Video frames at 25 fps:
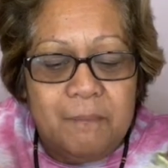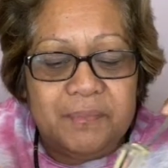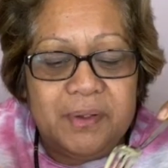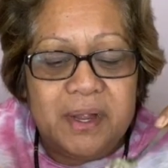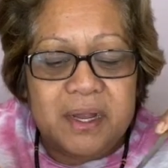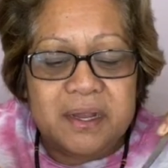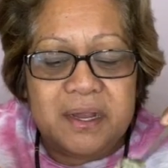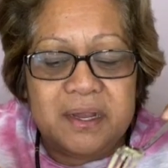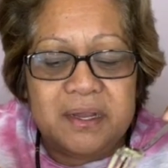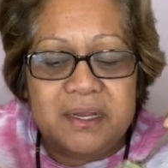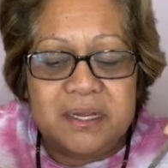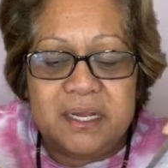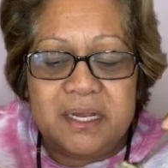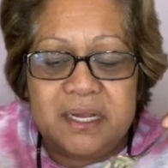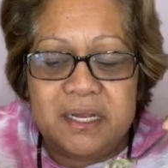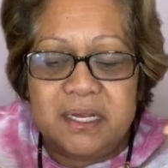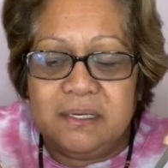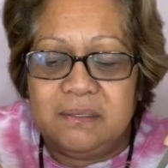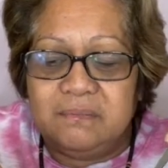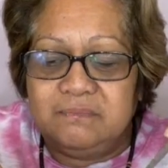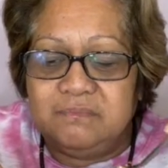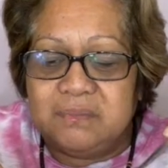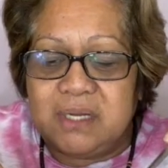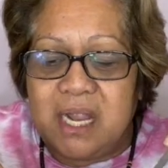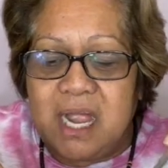can get
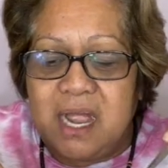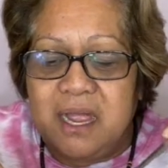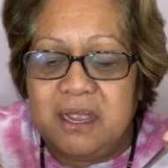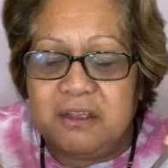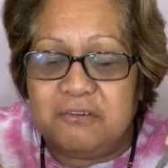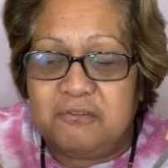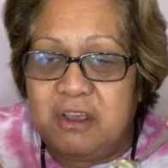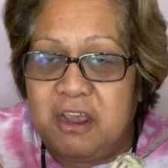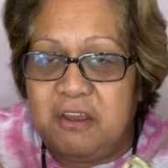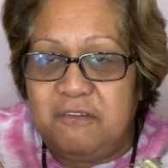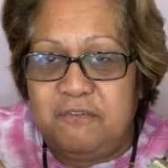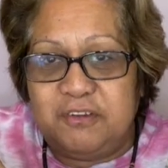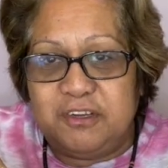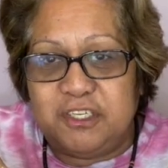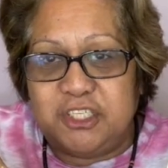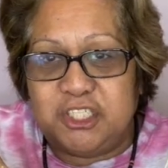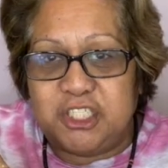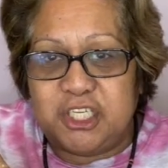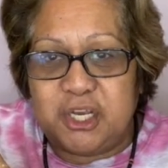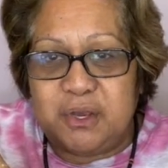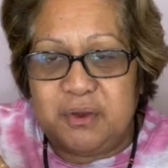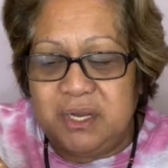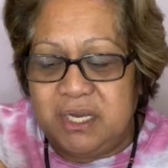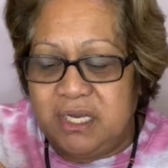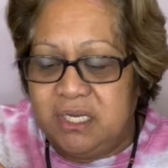crayfish
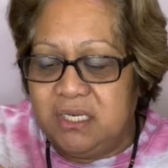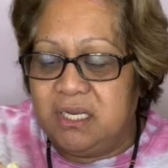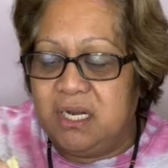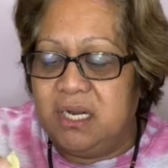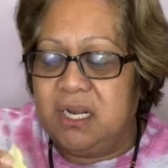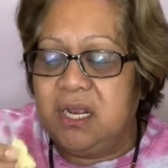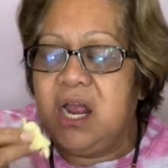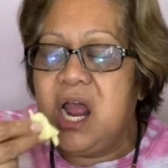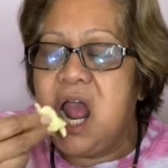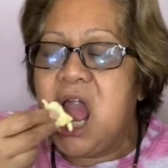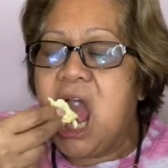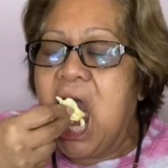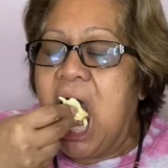so easily.